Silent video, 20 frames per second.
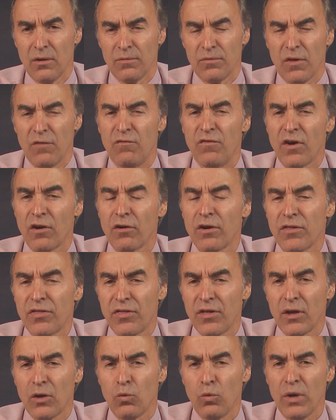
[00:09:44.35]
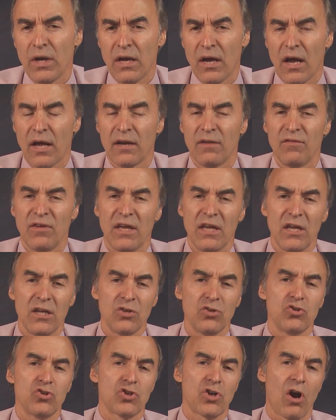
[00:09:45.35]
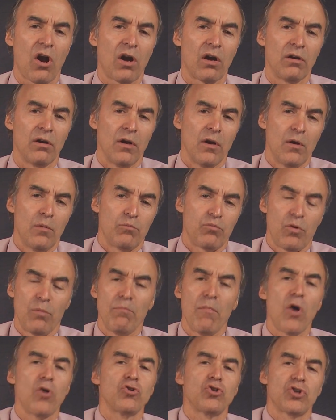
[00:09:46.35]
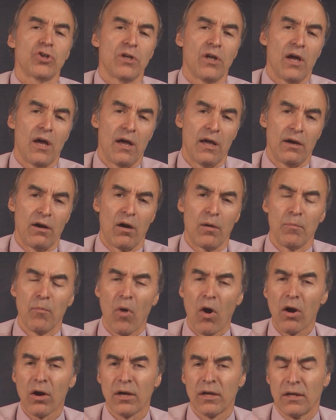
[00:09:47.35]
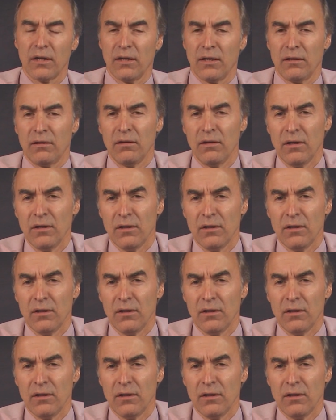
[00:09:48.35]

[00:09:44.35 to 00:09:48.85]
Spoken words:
The very thing we kind of hinged our promotion on, our marketing,